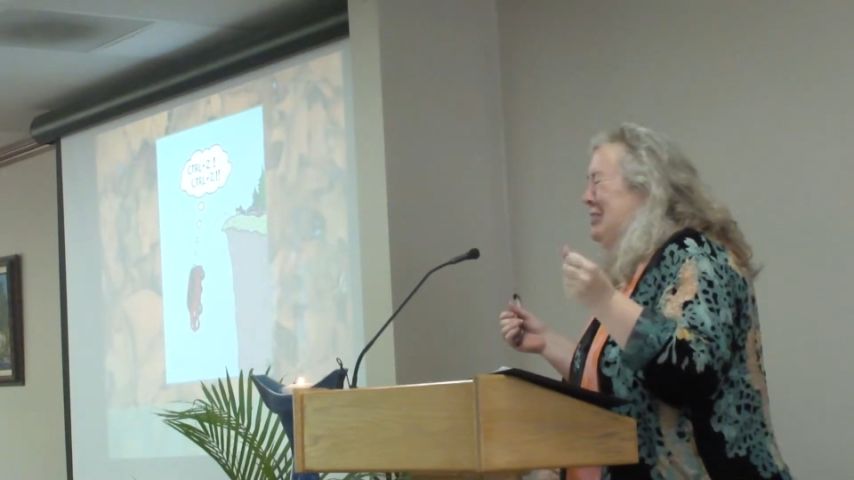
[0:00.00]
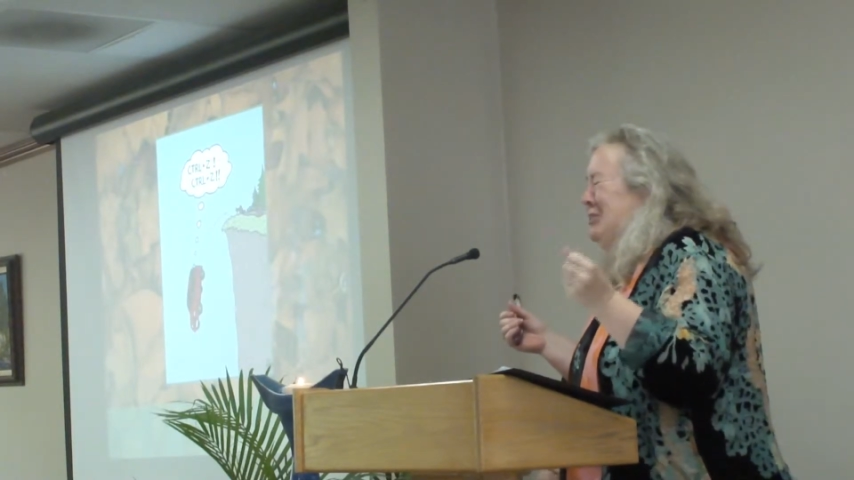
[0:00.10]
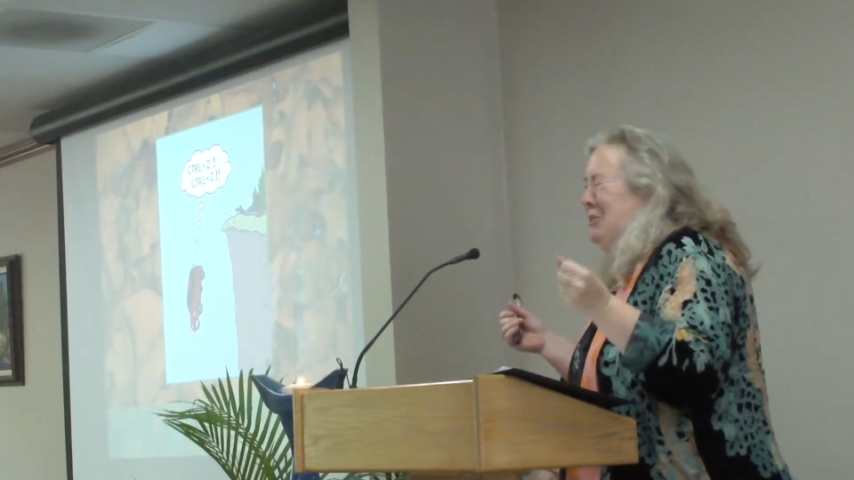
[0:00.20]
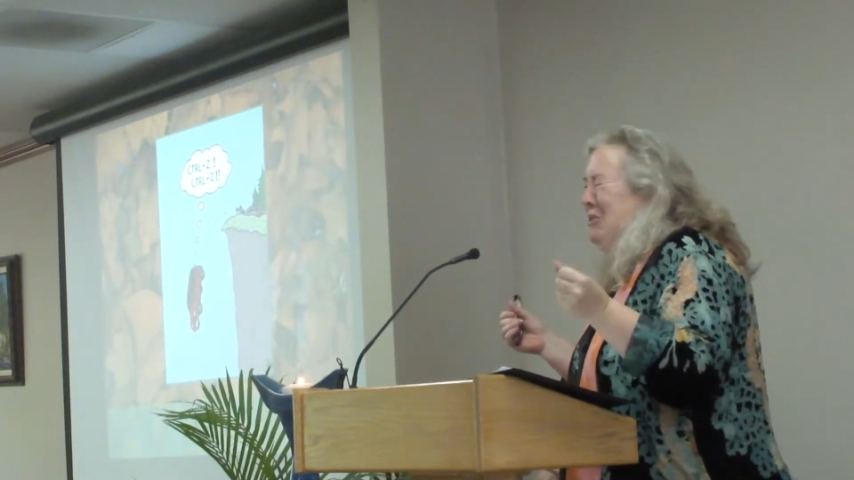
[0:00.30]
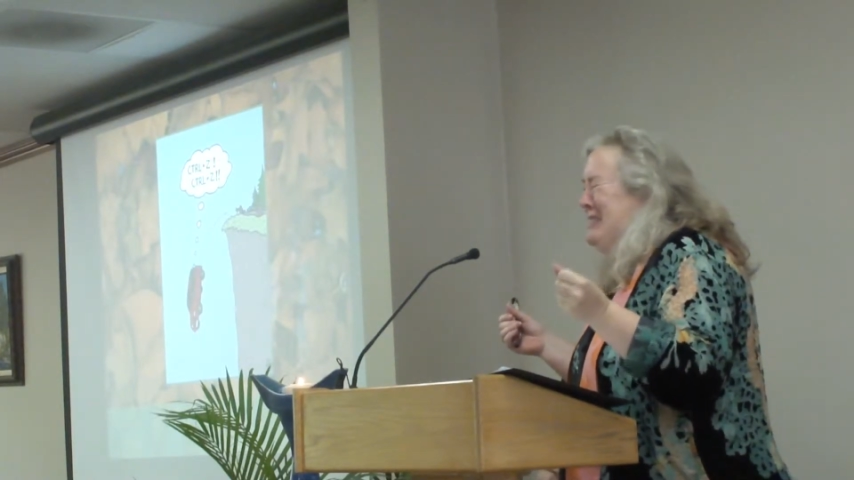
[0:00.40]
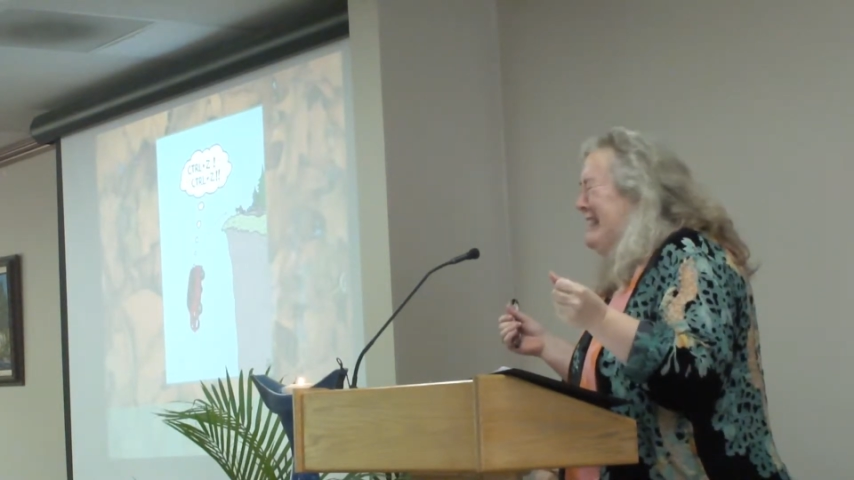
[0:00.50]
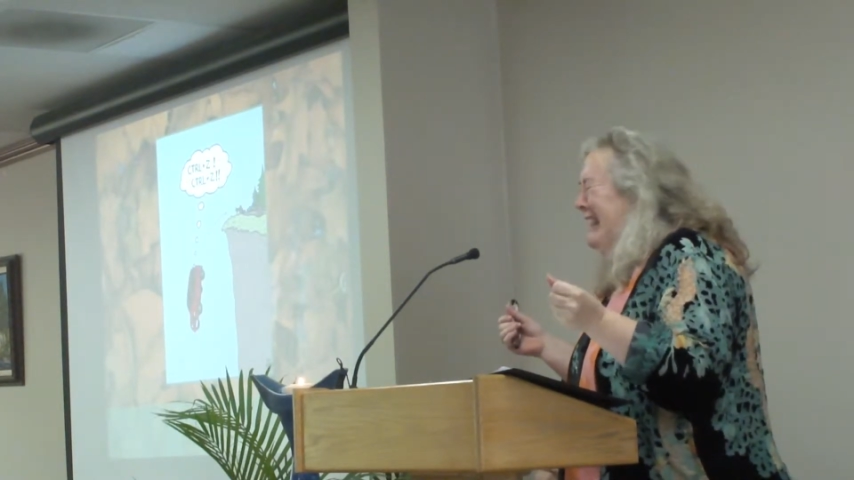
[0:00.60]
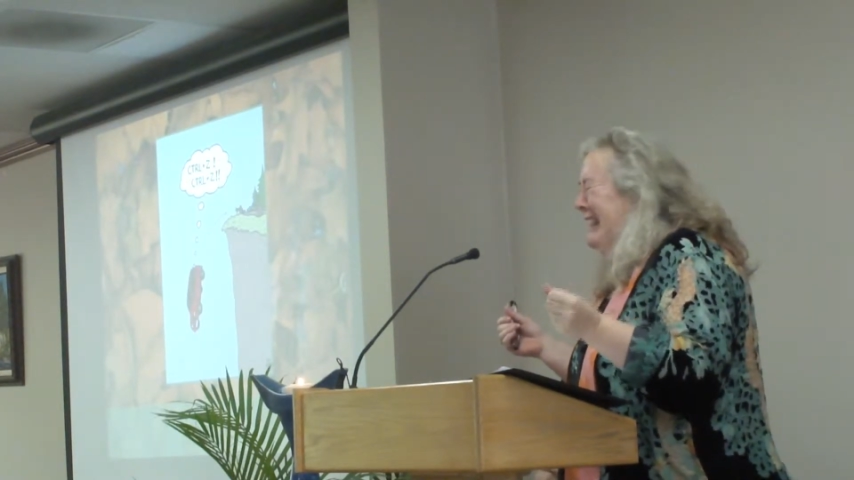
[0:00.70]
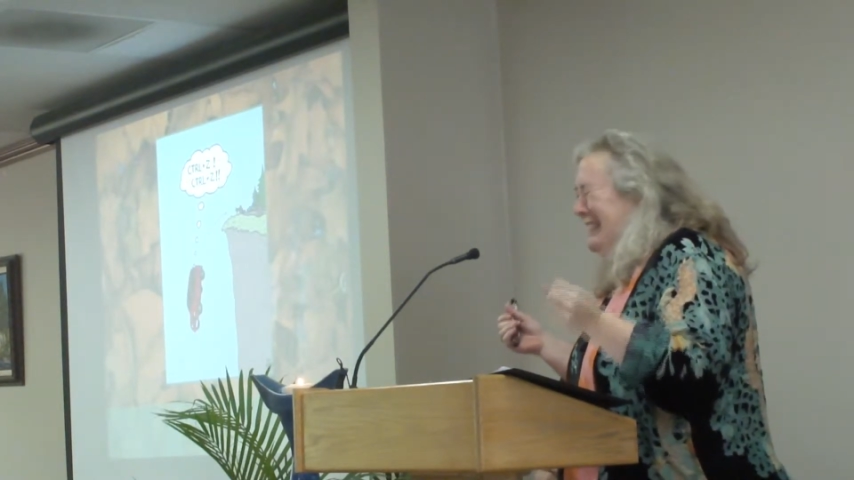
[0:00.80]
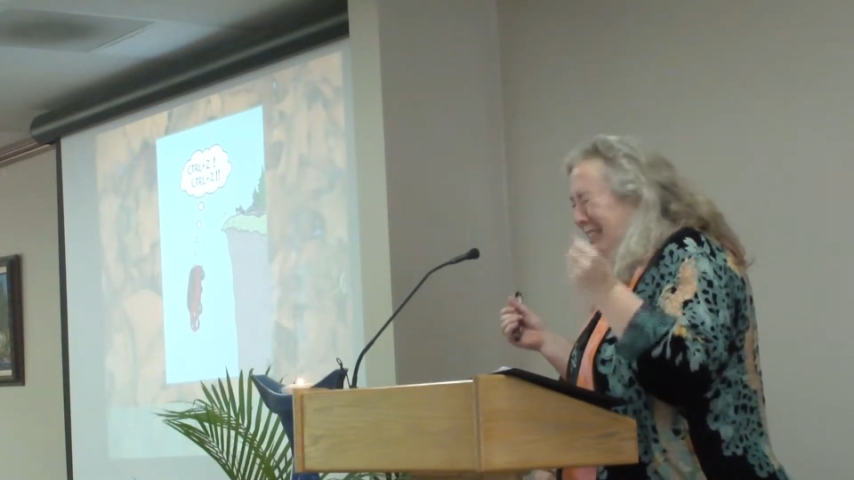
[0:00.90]
Control-Z,
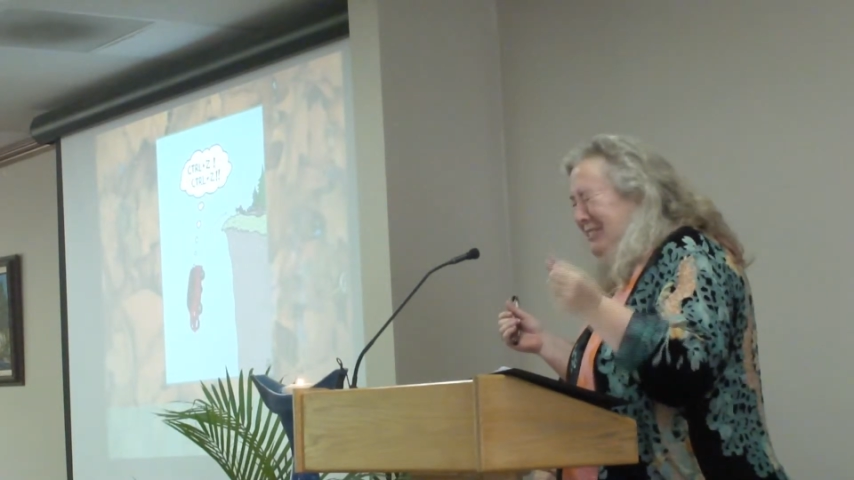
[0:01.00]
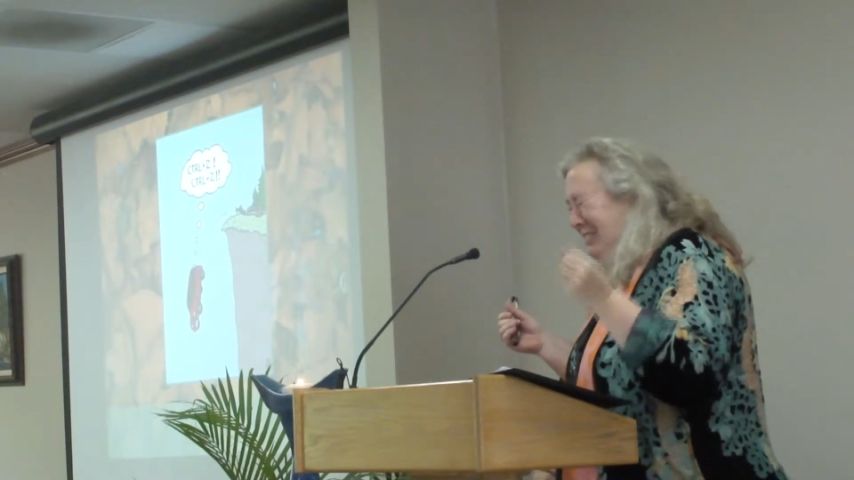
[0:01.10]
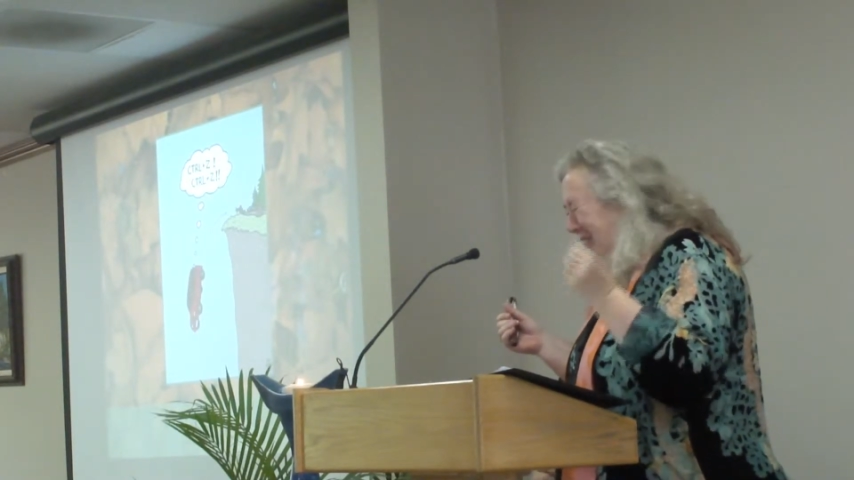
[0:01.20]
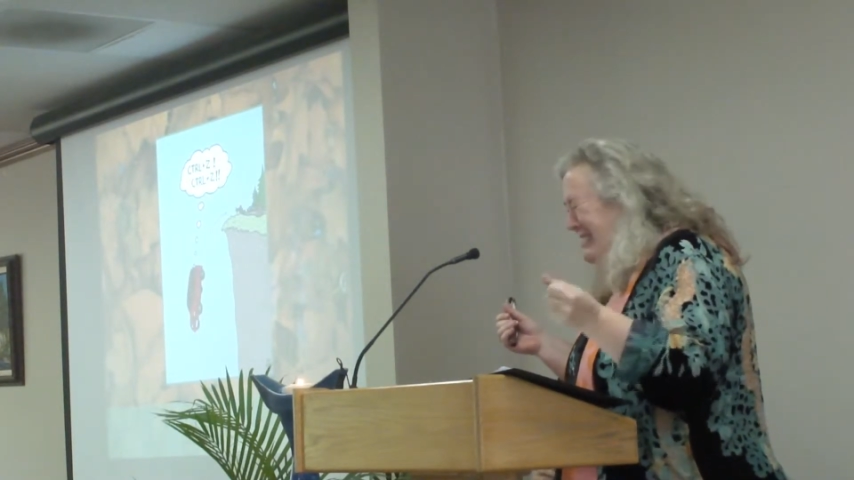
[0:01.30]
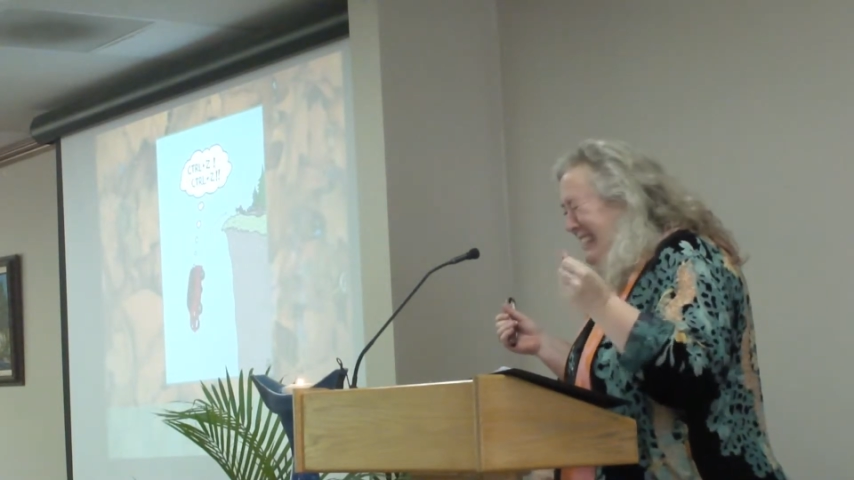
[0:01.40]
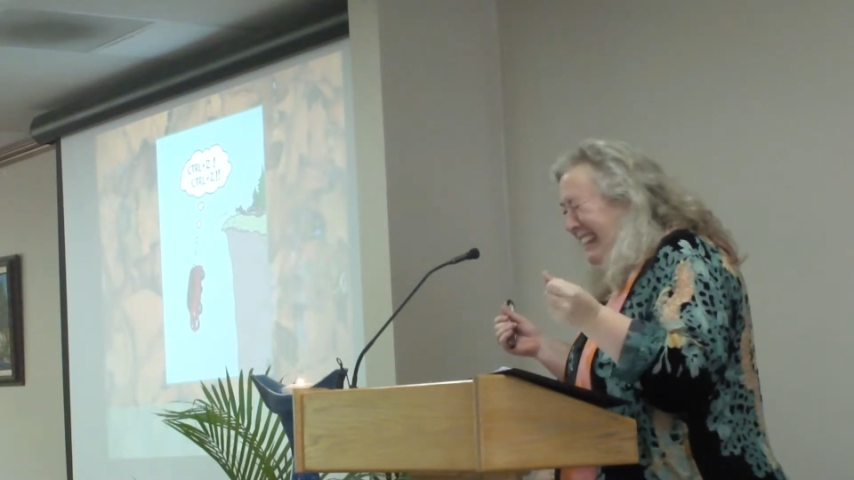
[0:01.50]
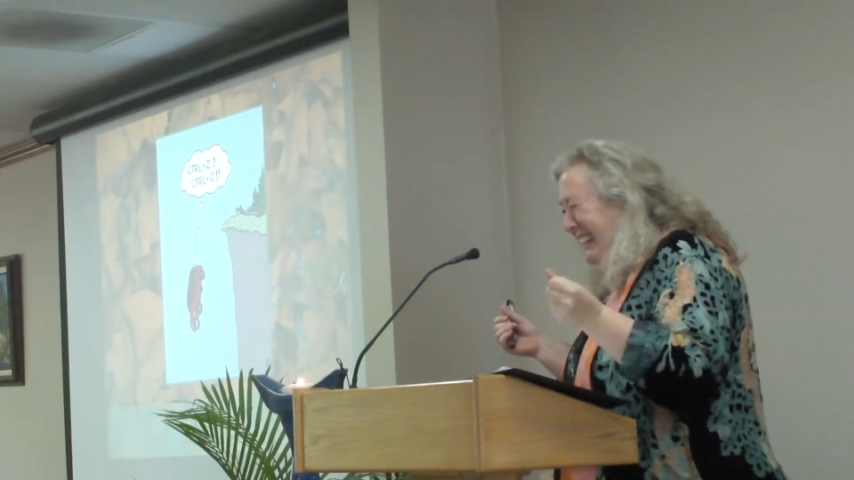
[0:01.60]
Control-Z,